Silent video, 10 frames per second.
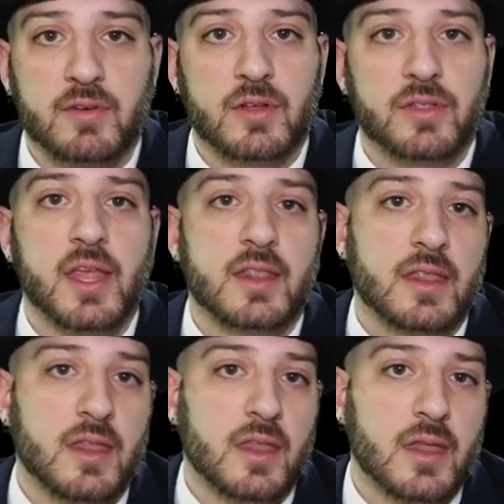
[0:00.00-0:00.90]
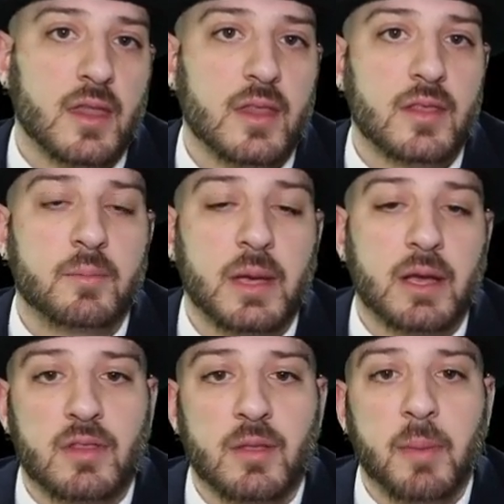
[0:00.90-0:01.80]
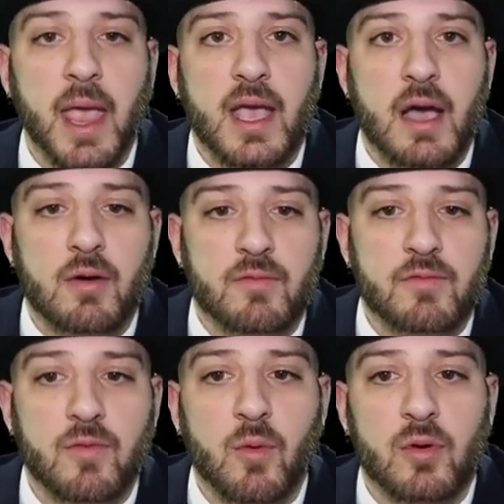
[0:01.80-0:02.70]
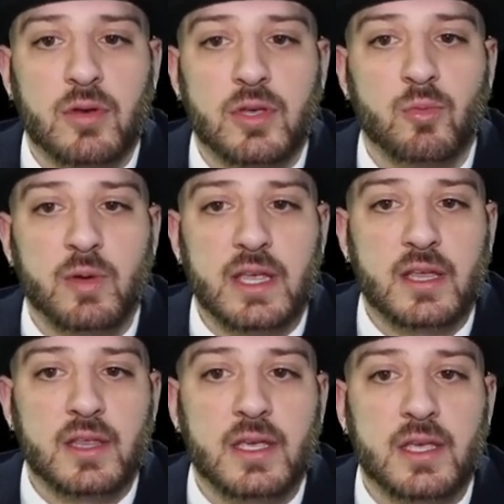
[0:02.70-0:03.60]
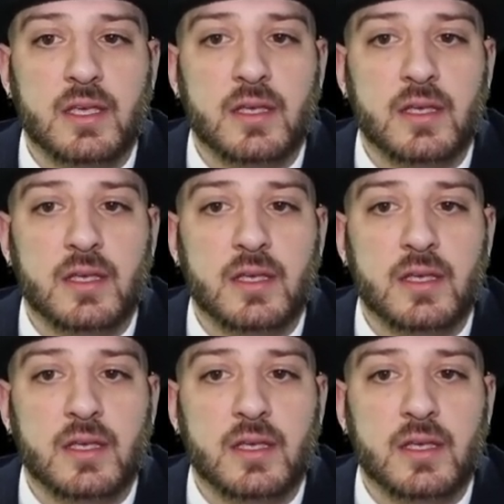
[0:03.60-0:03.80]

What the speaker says: then the bigger the payout for your weekly